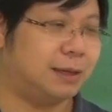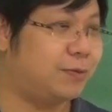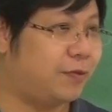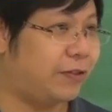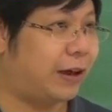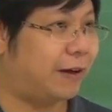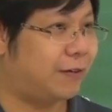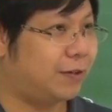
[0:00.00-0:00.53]
if
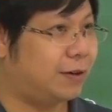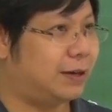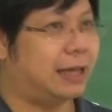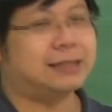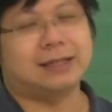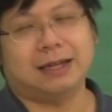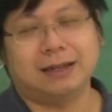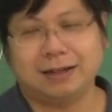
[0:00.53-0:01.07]
you are,
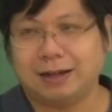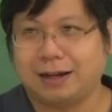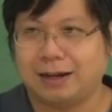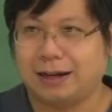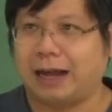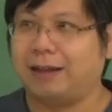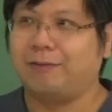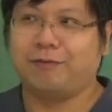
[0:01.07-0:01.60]
let's say,
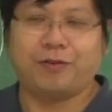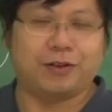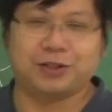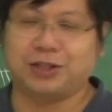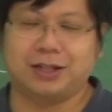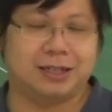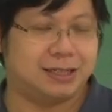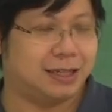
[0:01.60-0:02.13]

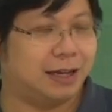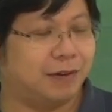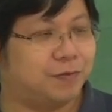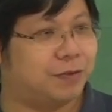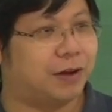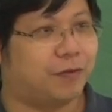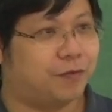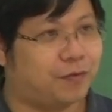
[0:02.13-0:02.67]
unfortunately, if
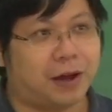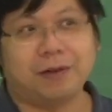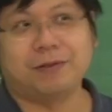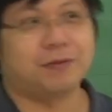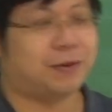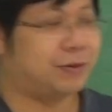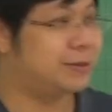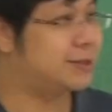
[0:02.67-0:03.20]
you are
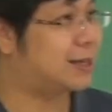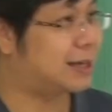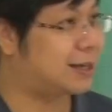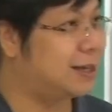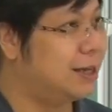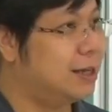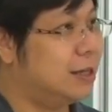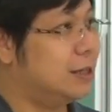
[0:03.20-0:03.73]
very, very
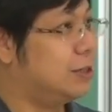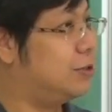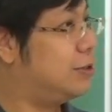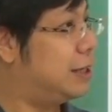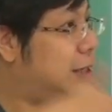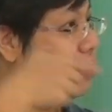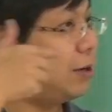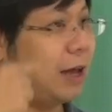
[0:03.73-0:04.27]
sick, you
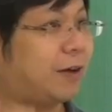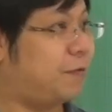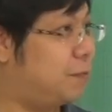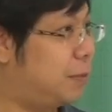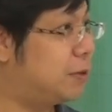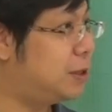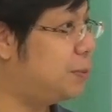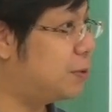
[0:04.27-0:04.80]
need to have
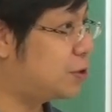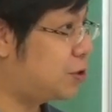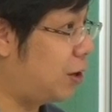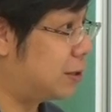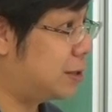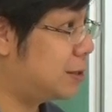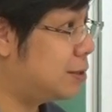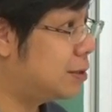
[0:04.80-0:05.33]
multiple shots.